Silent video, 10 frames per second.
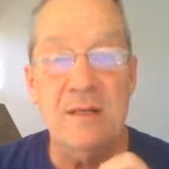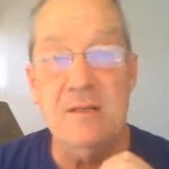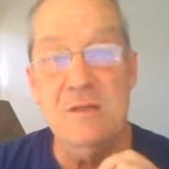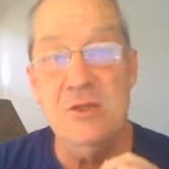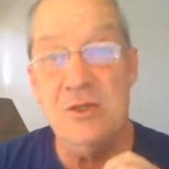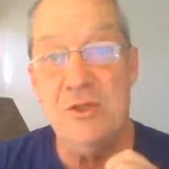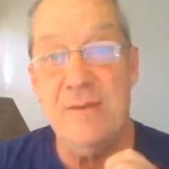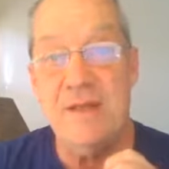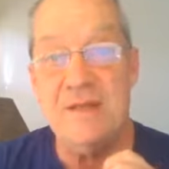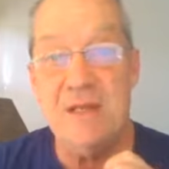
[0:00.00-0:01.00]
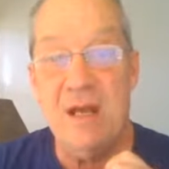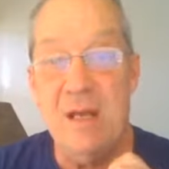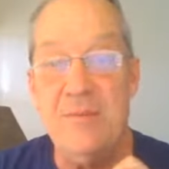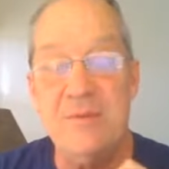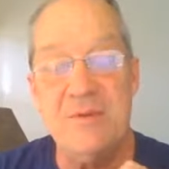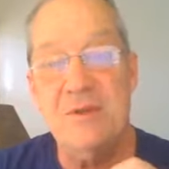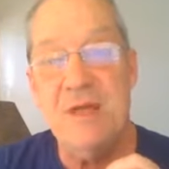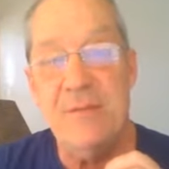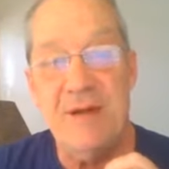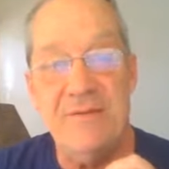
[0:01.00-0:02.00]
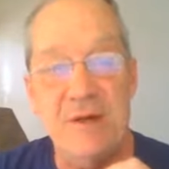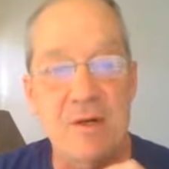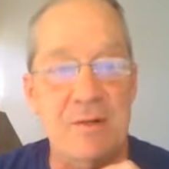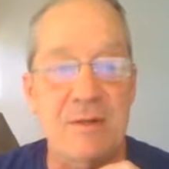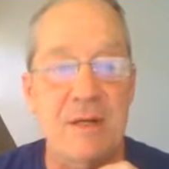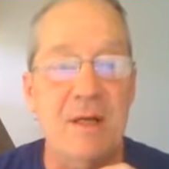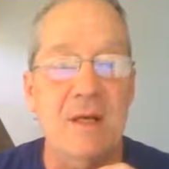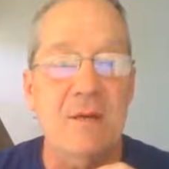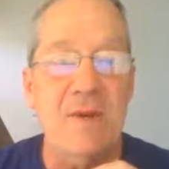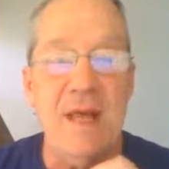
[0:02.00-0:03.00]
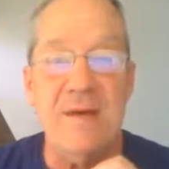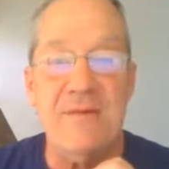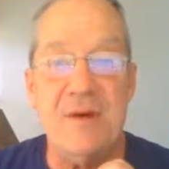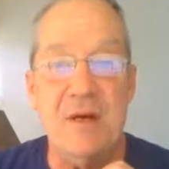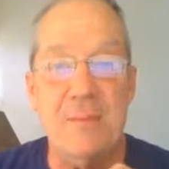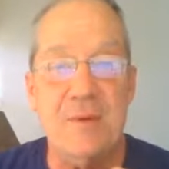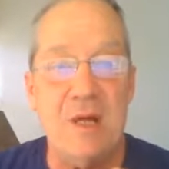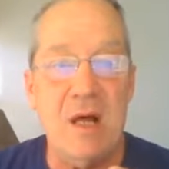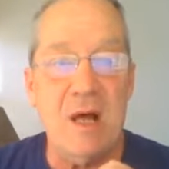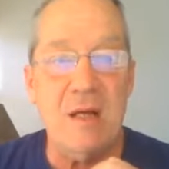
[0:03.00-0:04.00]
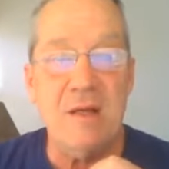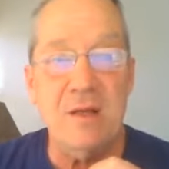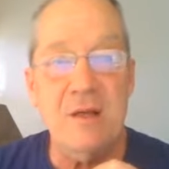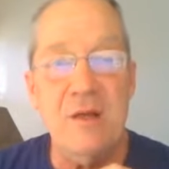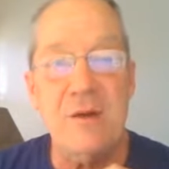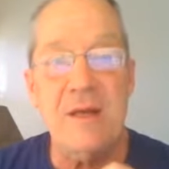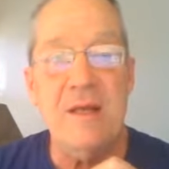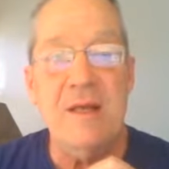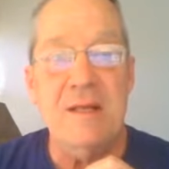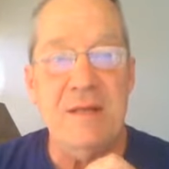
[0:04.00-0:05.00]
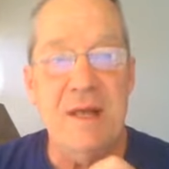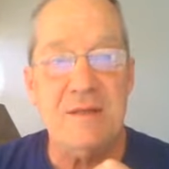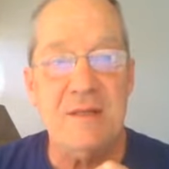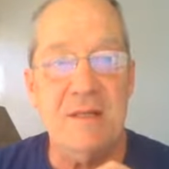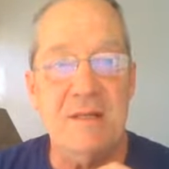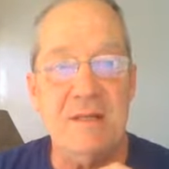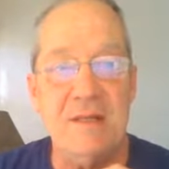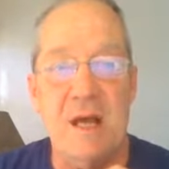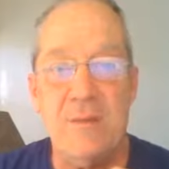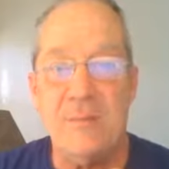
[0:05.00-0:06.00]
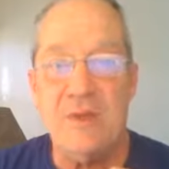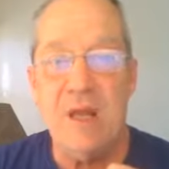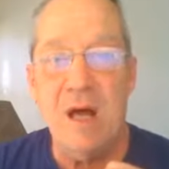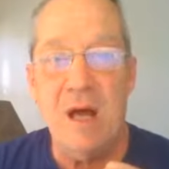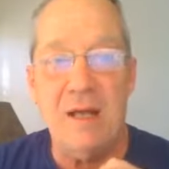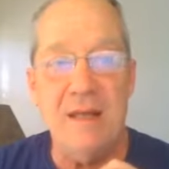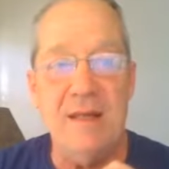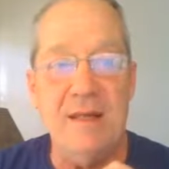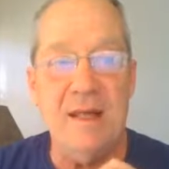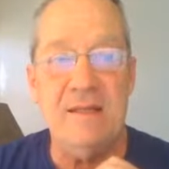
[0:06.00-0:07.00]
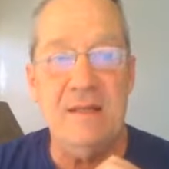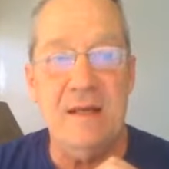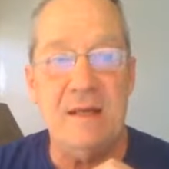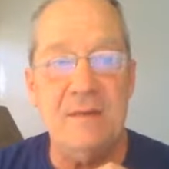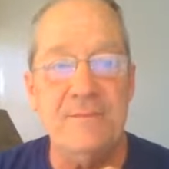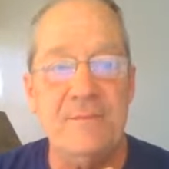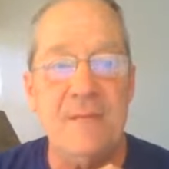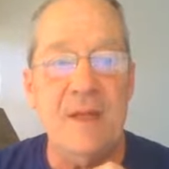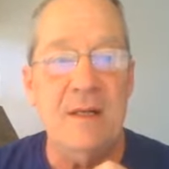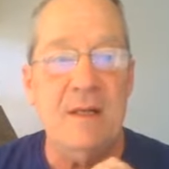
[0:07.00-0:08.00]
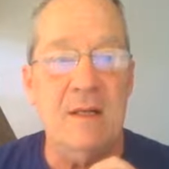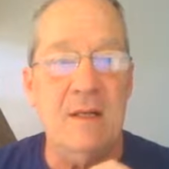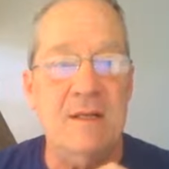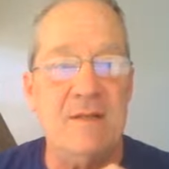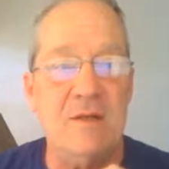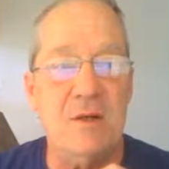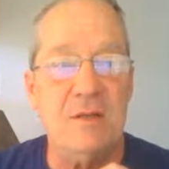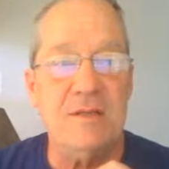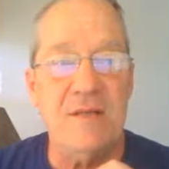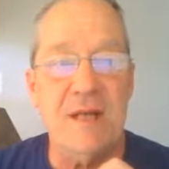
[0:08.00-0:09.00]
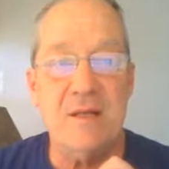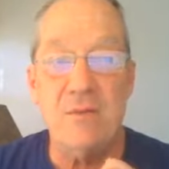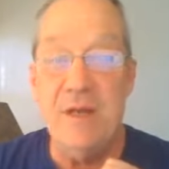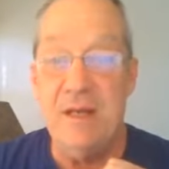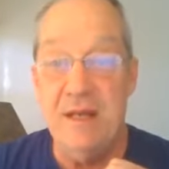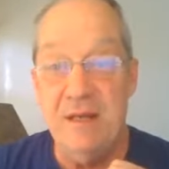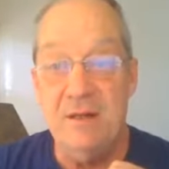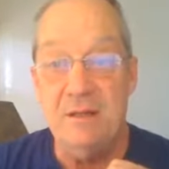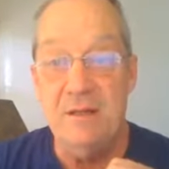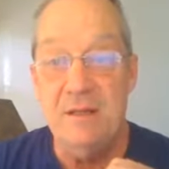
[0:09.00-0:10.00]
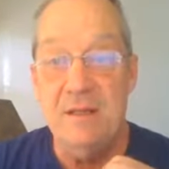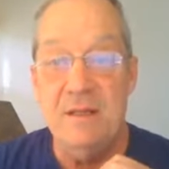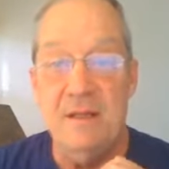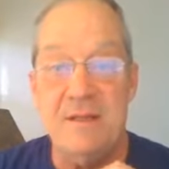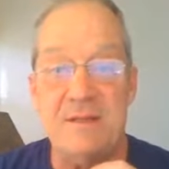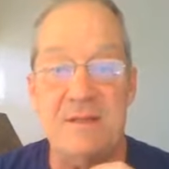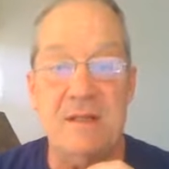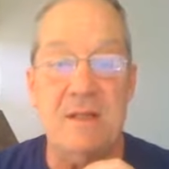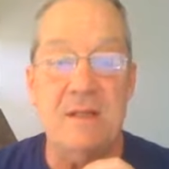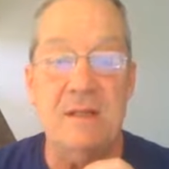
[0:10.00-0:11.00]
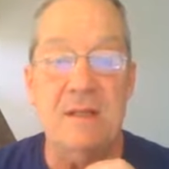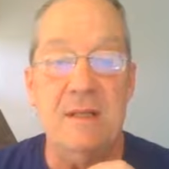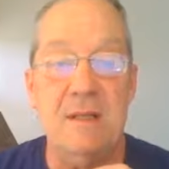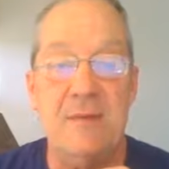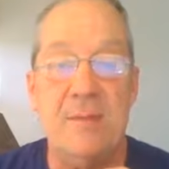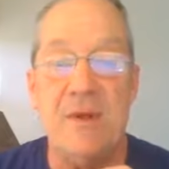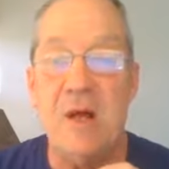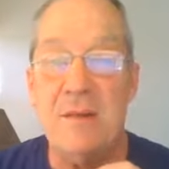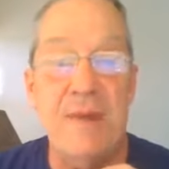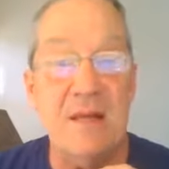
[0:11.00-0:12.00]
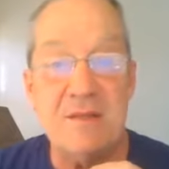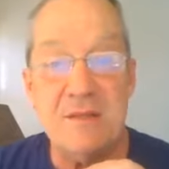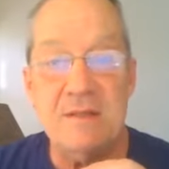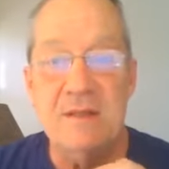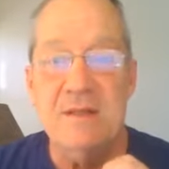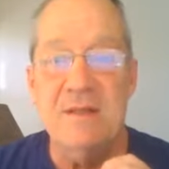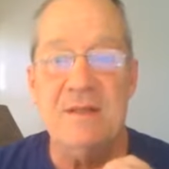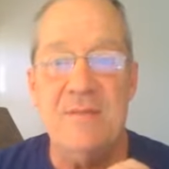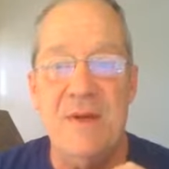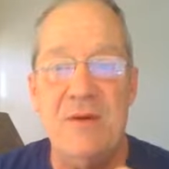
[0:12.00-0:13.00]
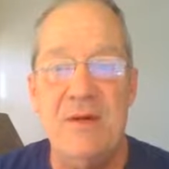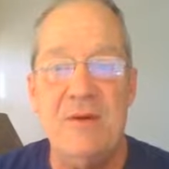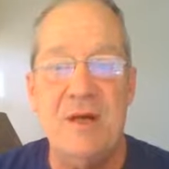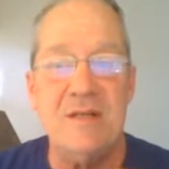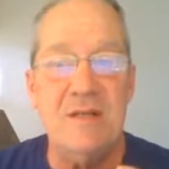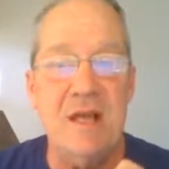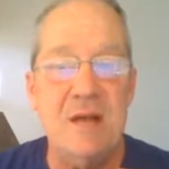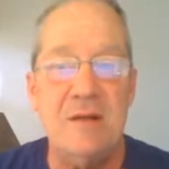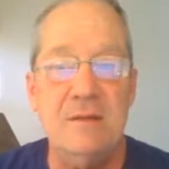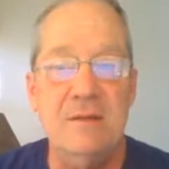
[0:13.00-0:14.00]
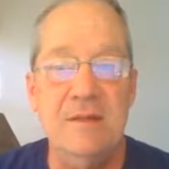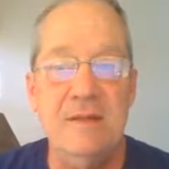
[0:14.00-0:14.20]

usually by Skype, certainly by phone. We have a blog. You can go to NAASCA.blog and get there. It's called Together We Can Heal. It's the blog master is Mary Graziano